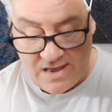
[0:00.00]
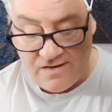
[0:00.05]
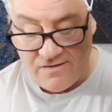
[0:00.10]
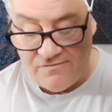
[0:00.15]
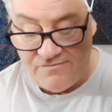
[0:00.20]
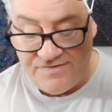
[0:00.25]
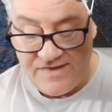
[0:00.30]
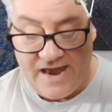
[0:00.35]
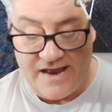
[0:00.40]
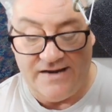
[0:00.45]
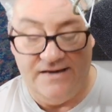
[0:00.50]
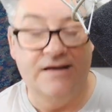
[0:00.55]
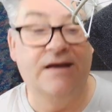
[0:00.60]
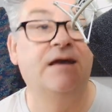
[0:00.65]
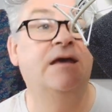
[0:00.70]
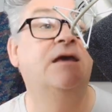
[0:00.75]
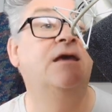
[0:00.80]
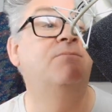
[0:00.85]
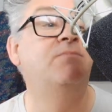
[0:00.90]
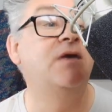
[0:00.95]
Then
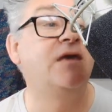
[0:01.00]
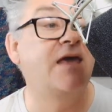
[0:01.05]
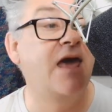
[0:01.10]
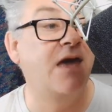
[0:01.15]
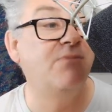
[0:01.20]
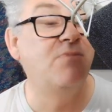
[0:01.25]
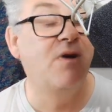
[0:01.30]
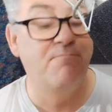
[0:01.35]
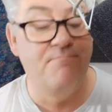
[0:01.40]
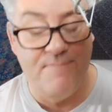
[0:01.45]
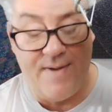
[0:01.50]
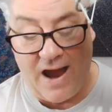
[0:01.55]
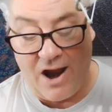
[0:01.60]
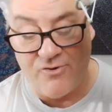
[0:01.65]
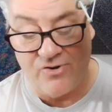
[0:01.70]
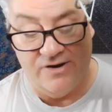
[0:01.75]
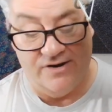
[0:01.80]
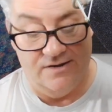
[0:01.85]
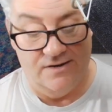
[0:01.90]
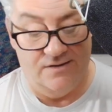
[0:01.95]
he became a
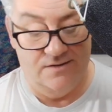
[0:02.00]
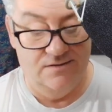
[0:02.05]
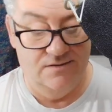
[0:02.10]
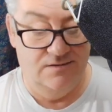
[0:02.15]
baron.